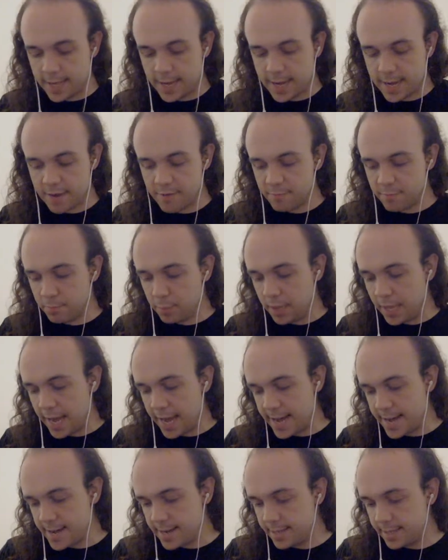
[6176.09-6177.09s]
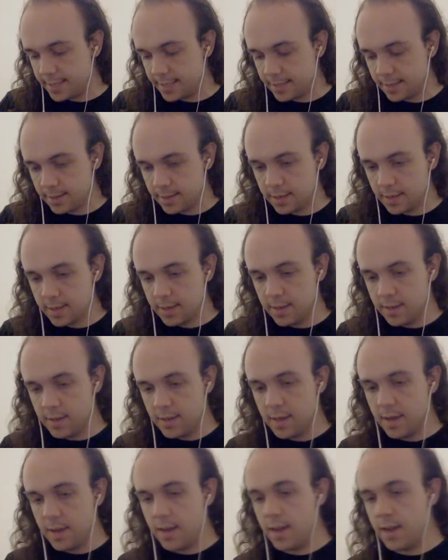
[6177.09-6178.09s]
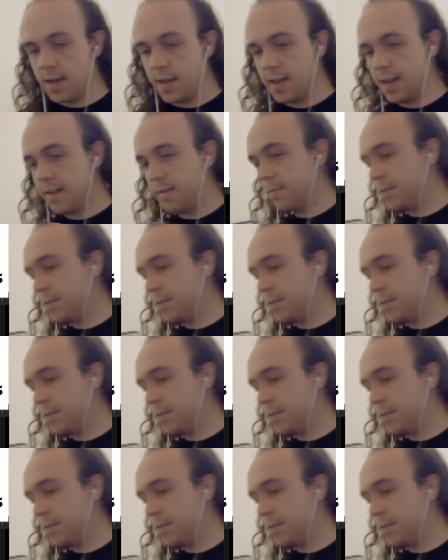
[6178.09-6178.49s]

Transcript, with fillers: They have blades. So